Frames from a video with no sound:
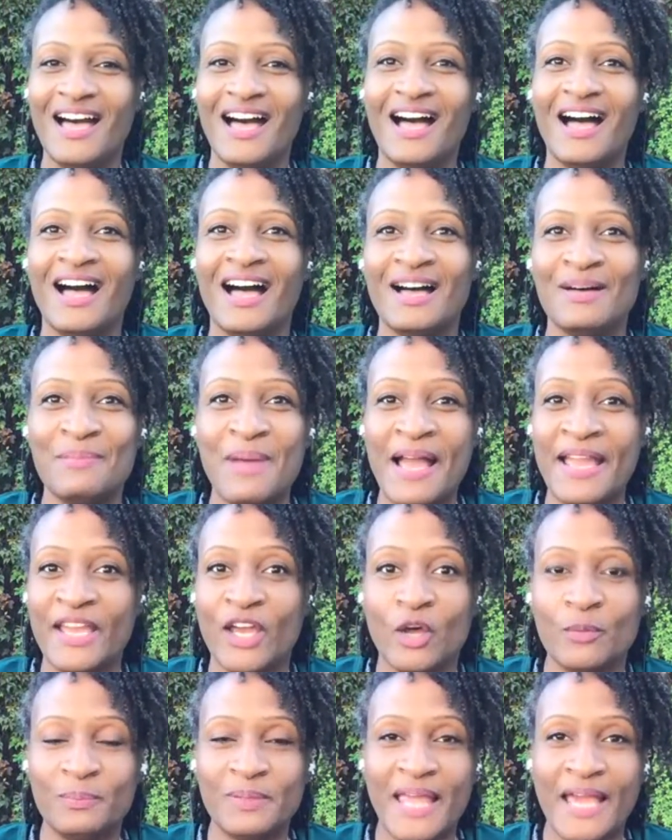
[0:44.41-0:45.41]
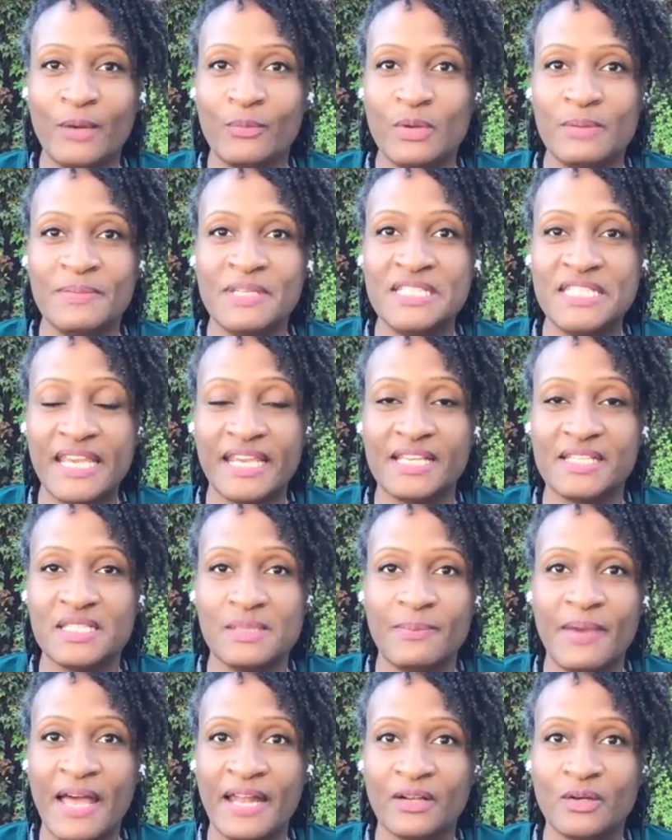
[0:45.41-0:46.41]
I help Black women take a
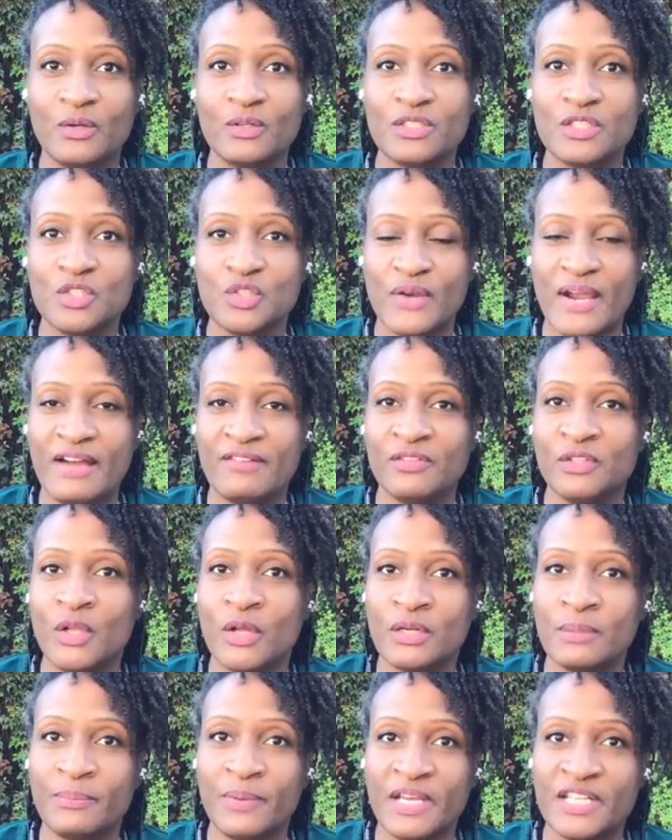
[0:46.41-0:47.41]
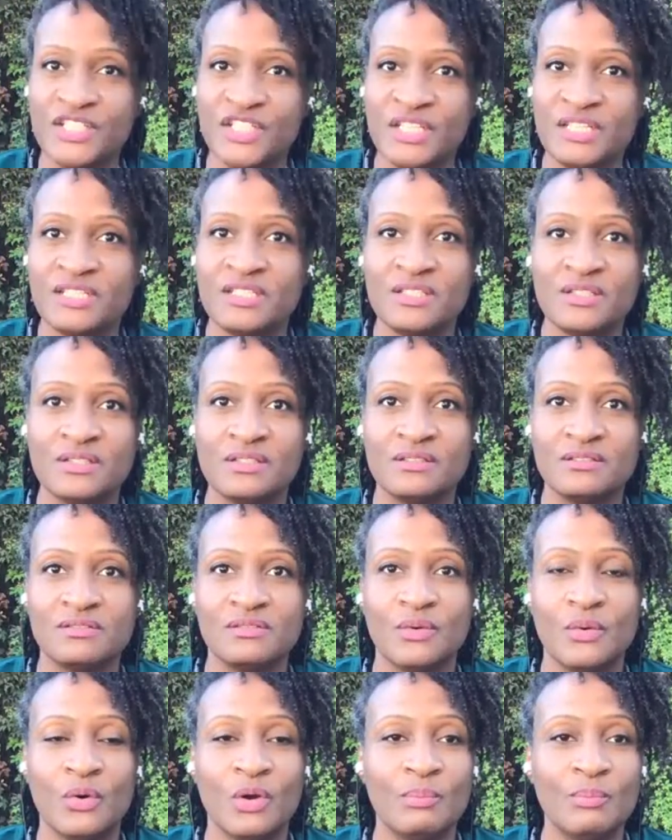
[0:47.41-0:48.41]
sabbatical to travel on a budget
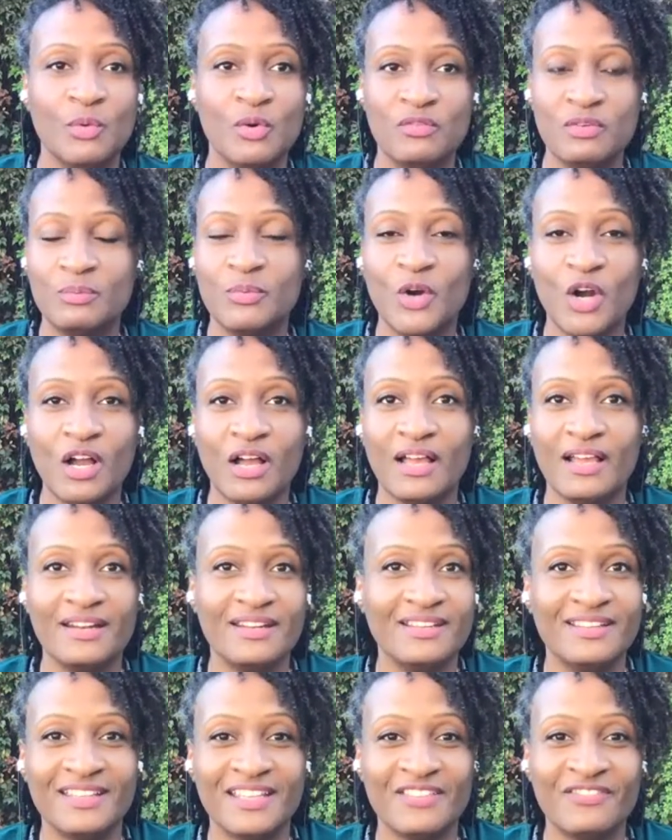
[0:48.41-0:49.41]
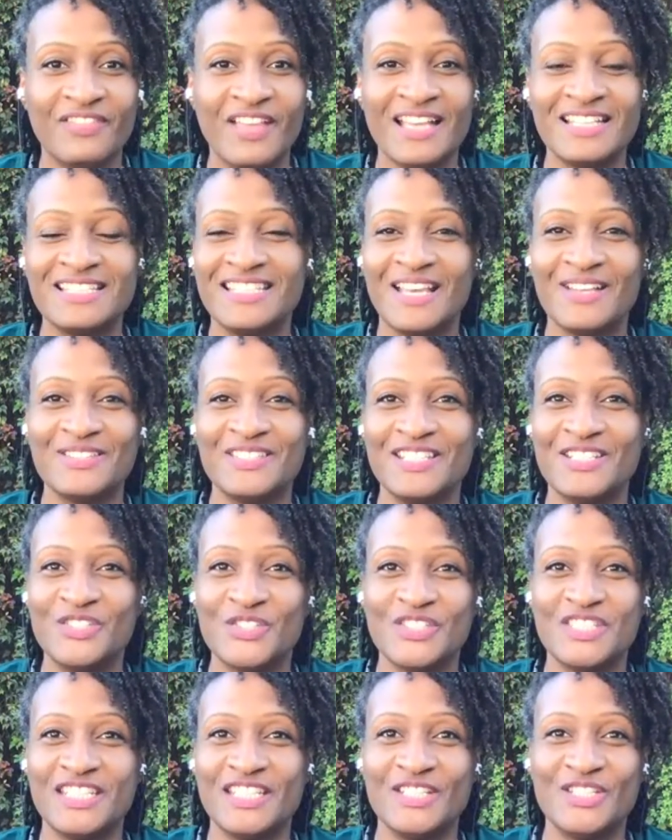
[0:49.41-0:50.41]
or move abroad. If that sounds
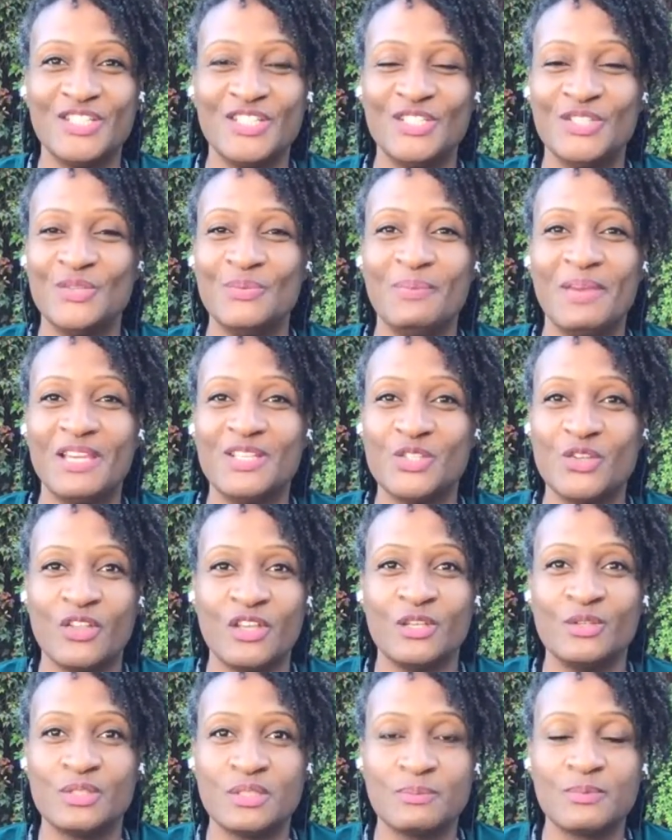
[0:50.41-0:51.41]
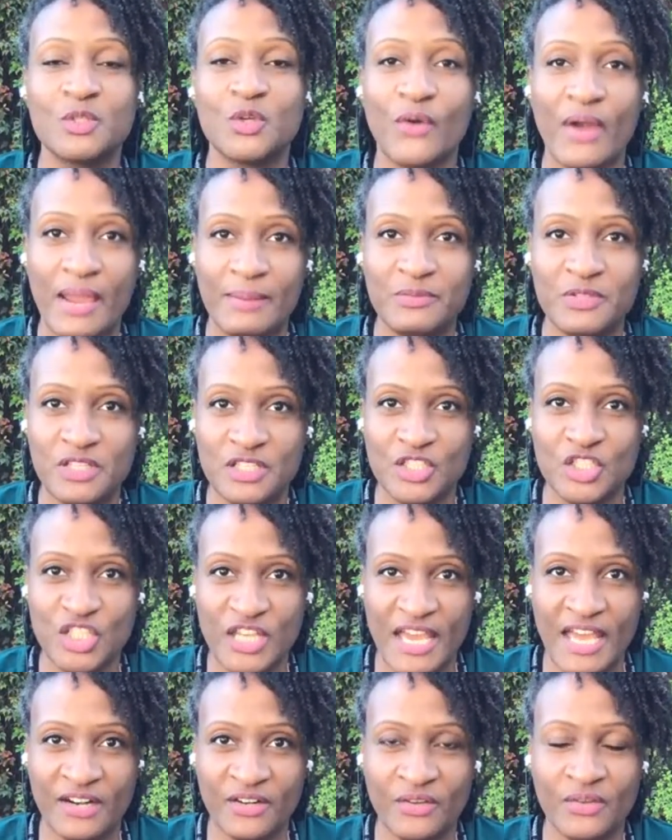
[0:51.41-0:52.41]
interesting to you, make sure that you subscribe to this
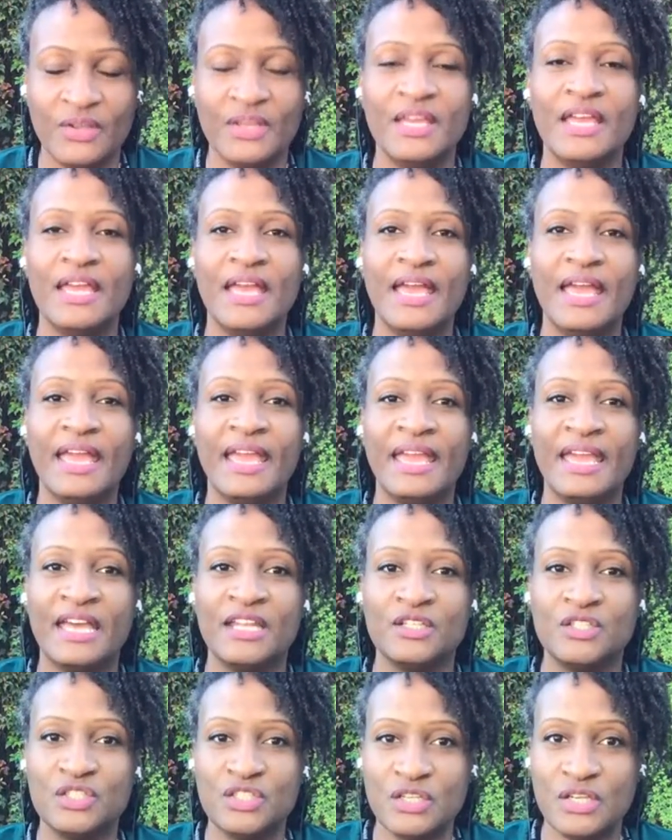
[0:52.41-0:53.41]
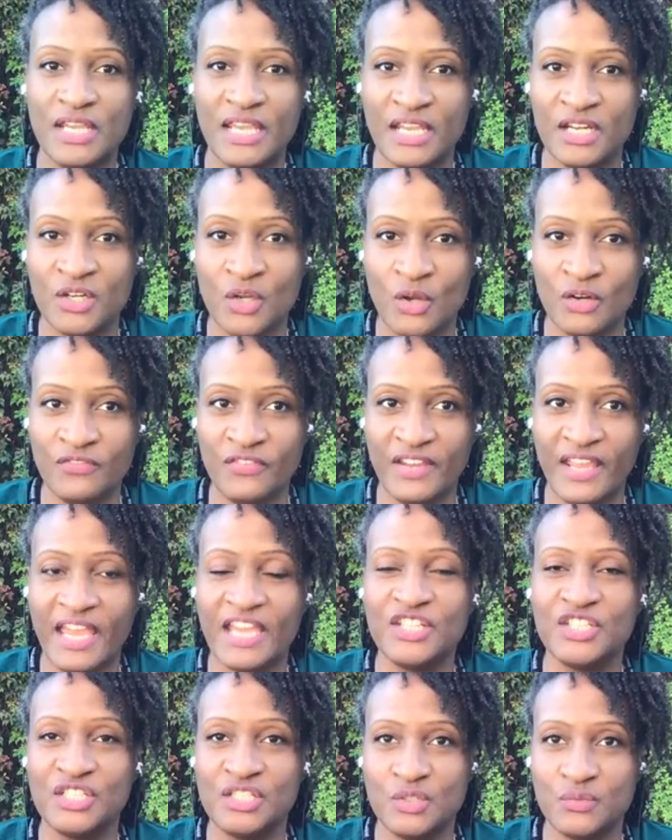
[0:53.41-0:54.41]
channel and hit
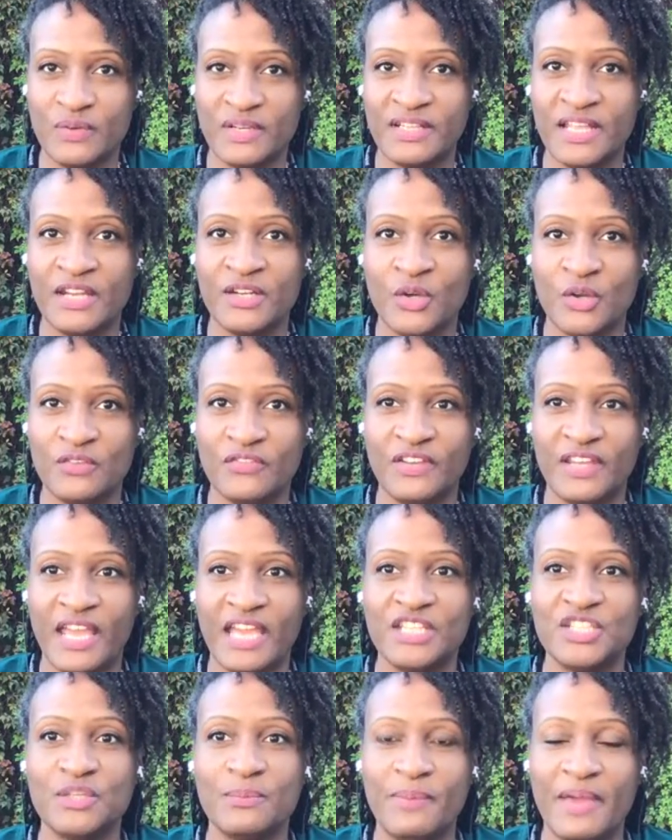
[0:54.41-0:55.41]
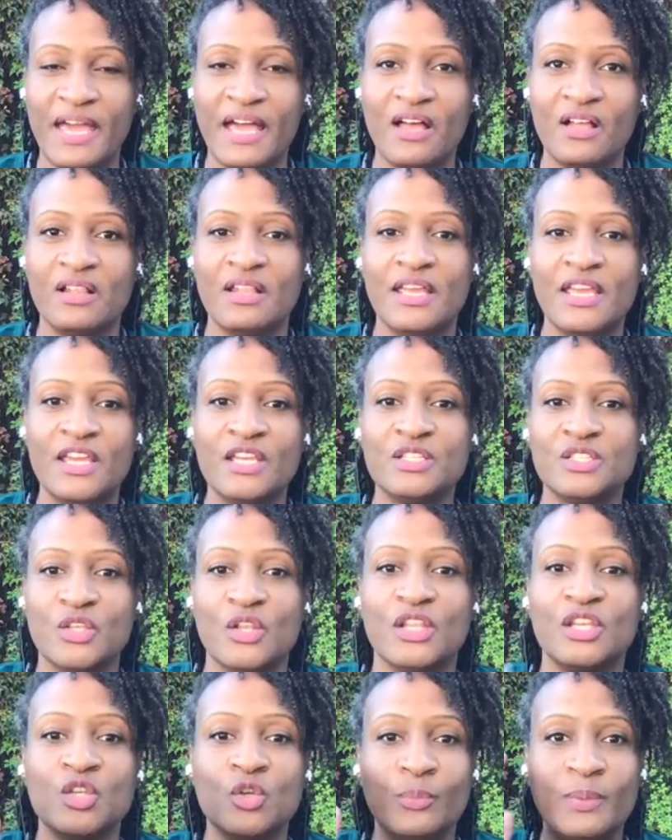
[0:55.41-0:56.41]
notifications, ring that notification bell so
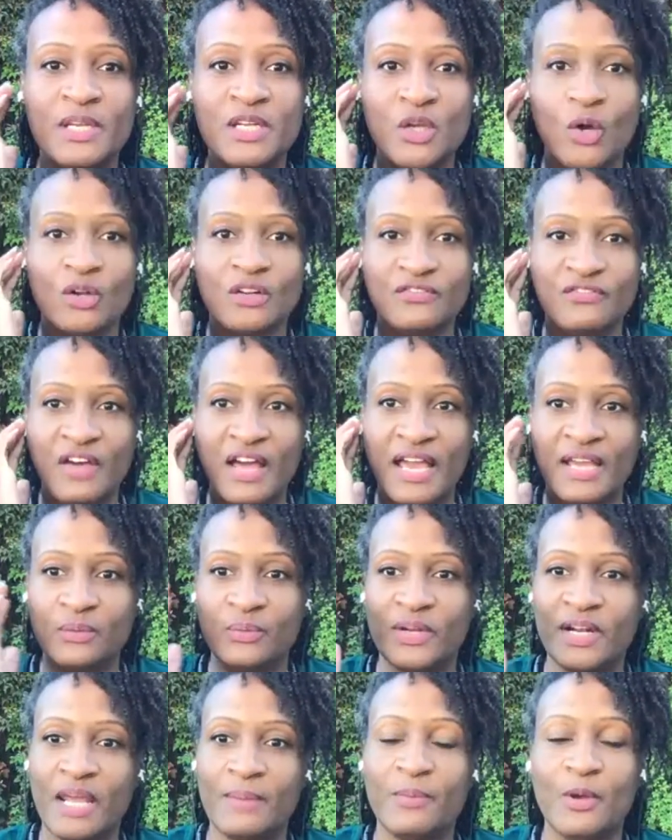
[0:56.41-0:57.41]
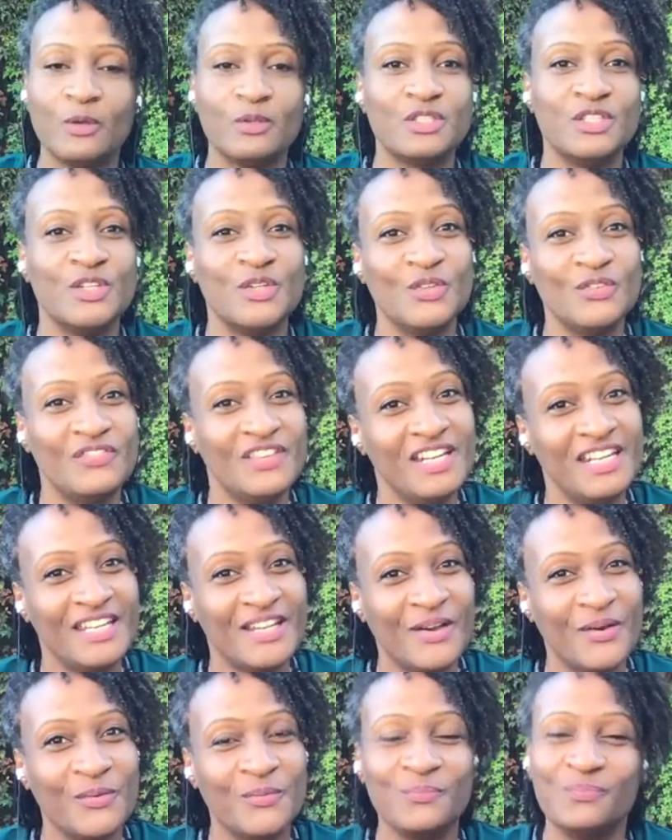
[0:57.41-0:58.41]
that you'll be notified when I post a new
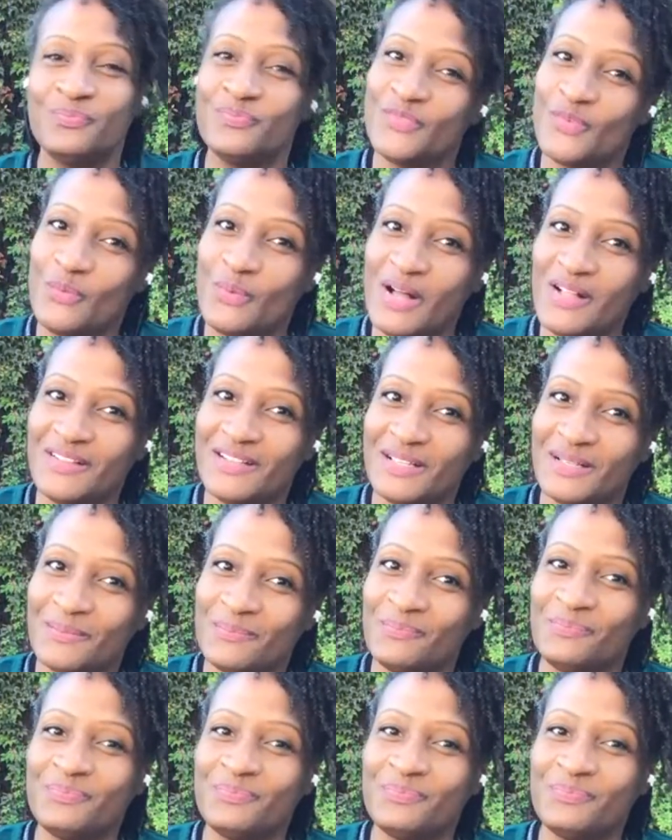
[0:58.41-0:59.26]
video. Welcome.